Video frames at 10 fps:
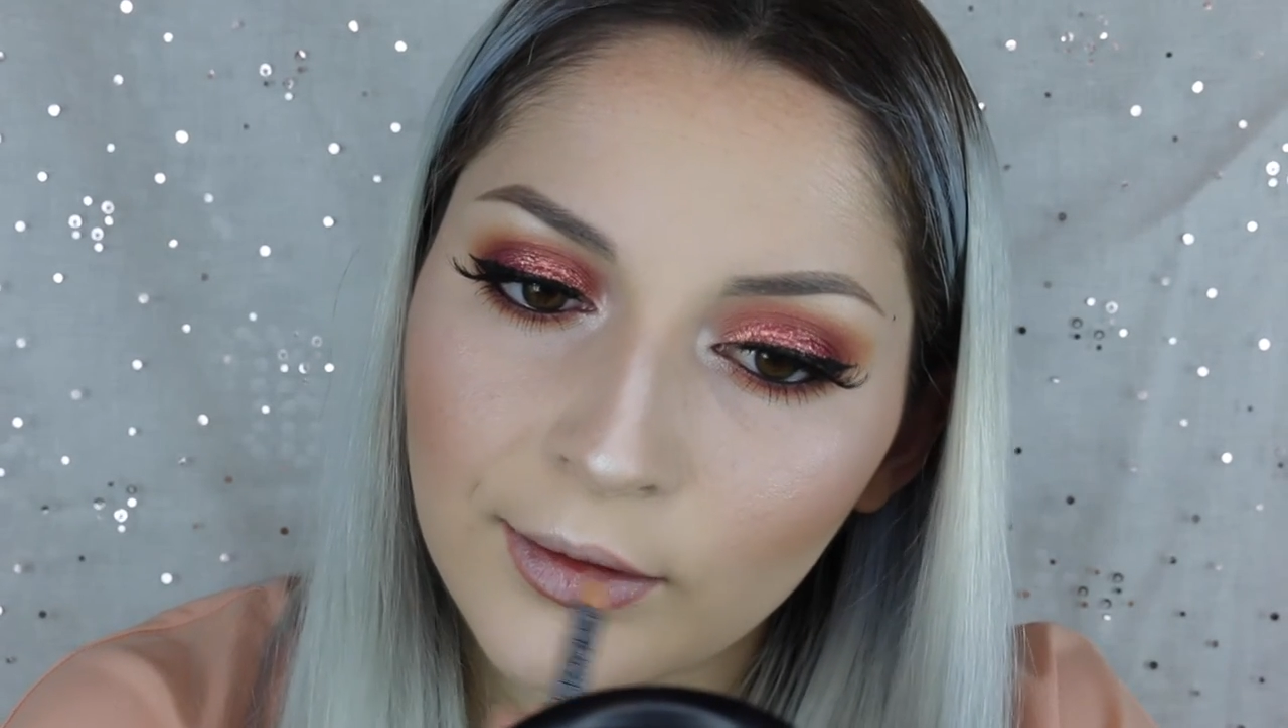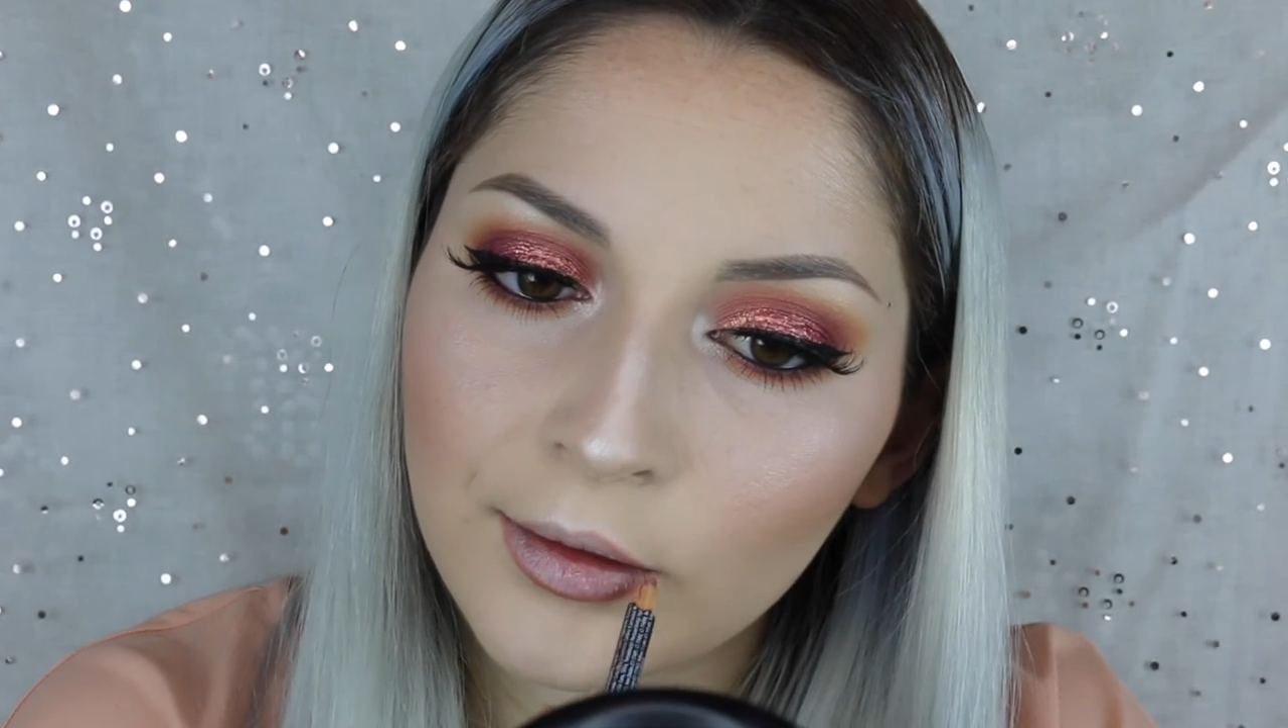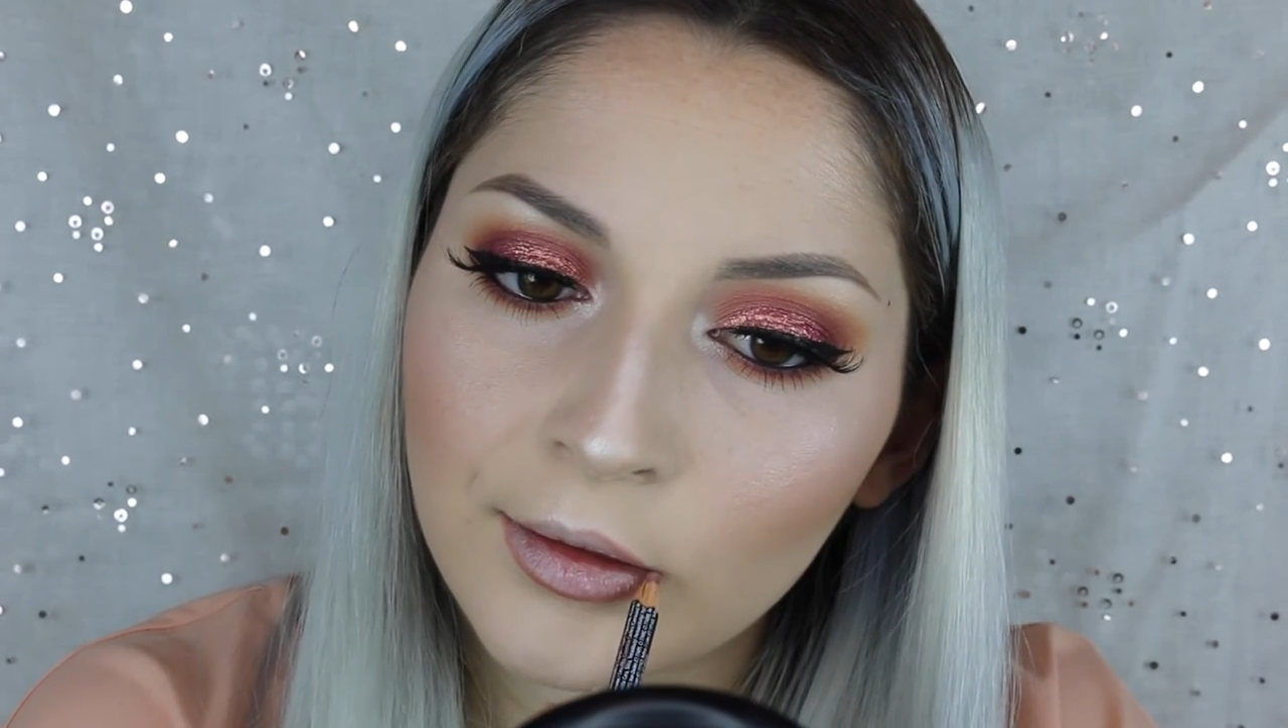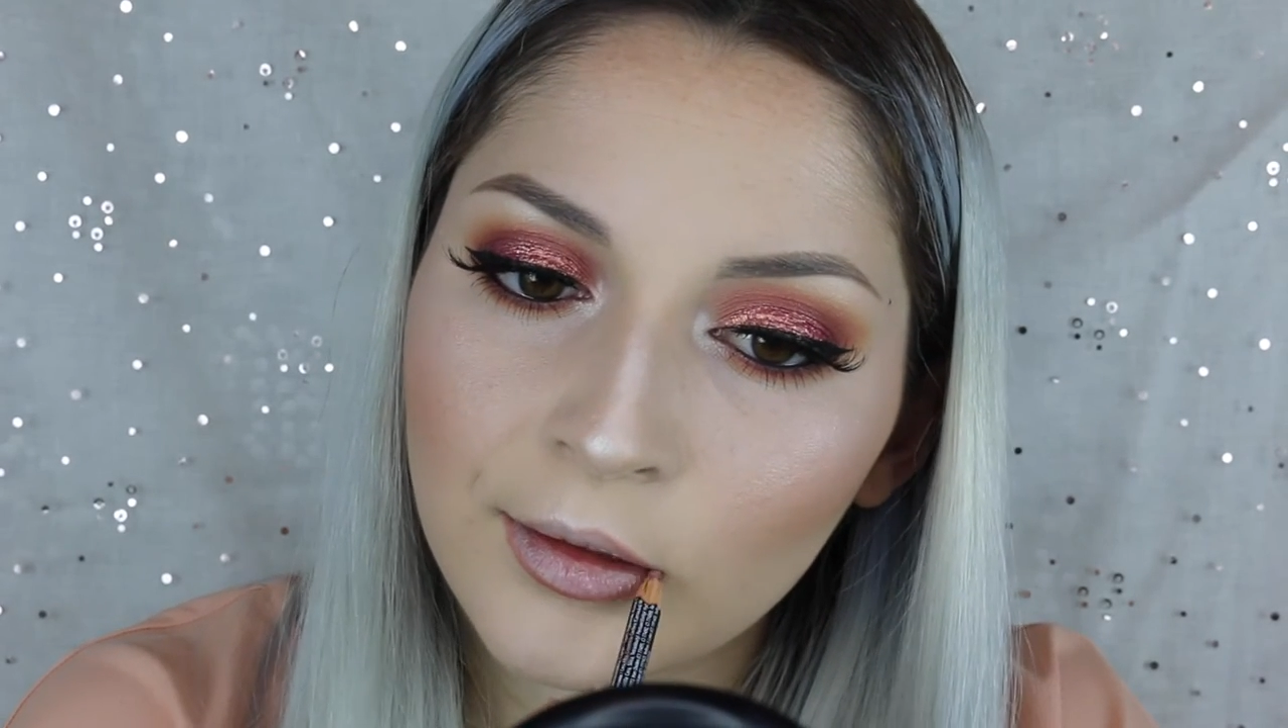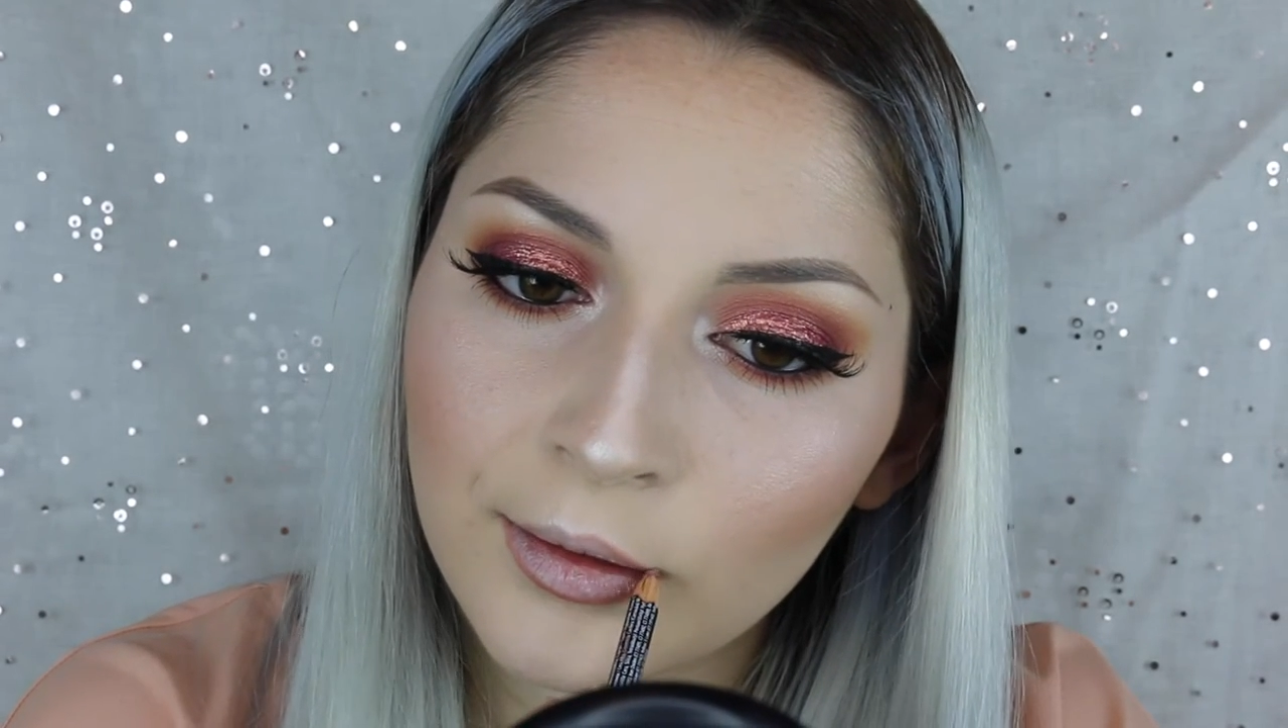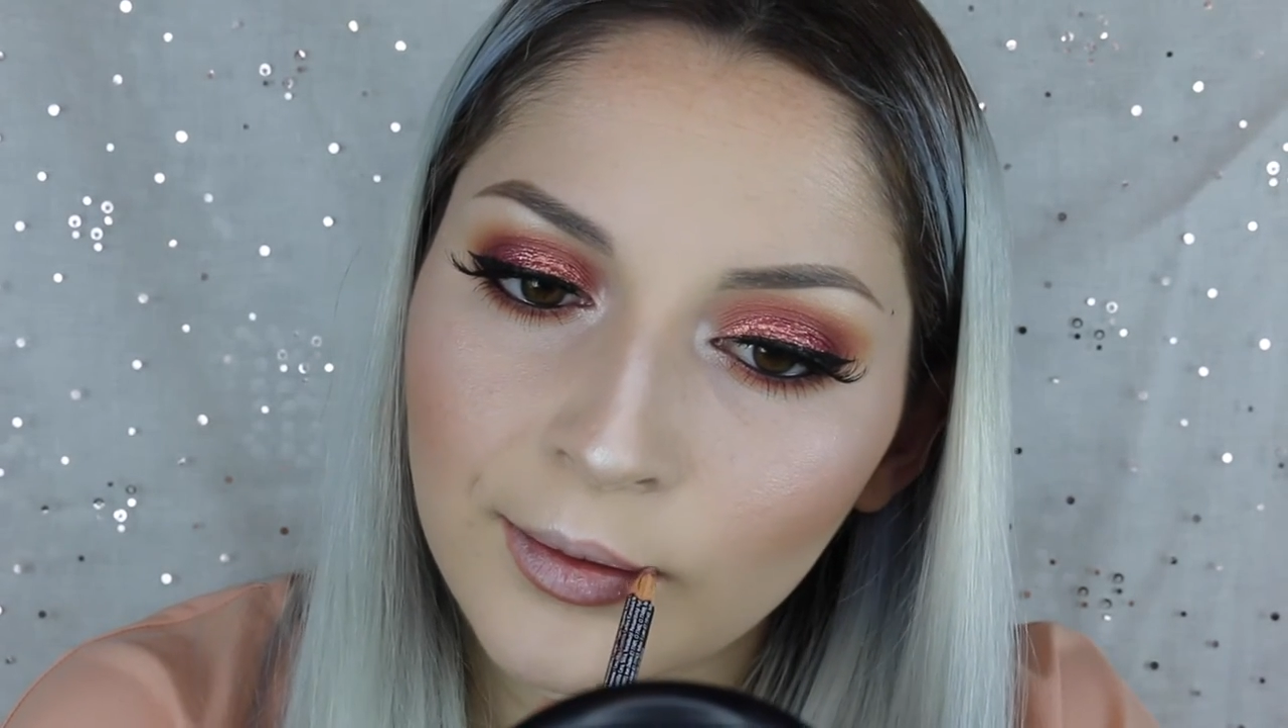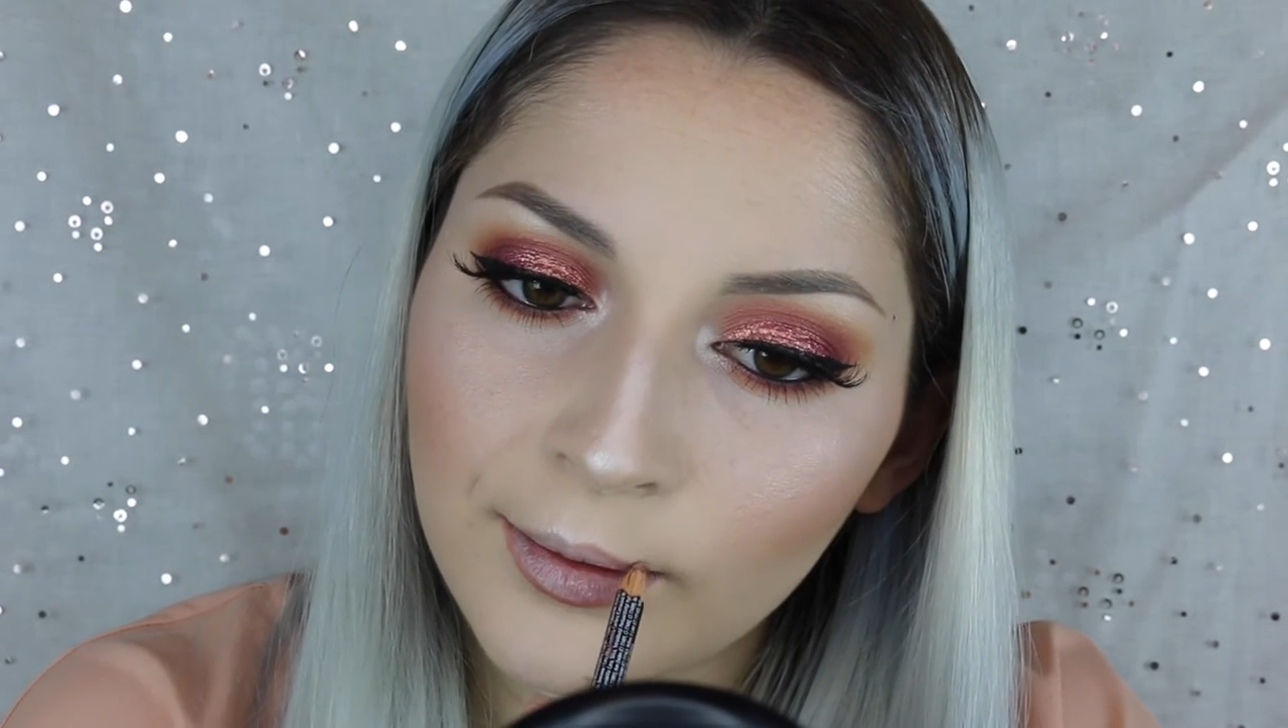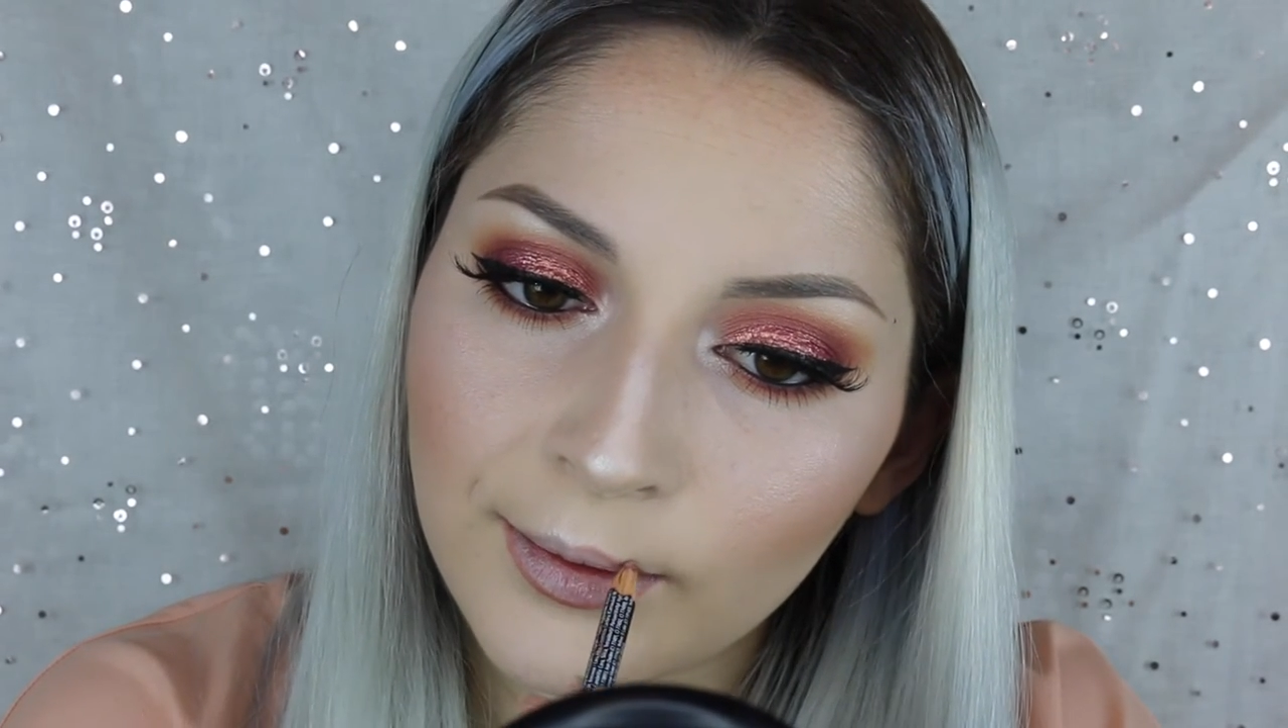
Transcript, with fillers: I took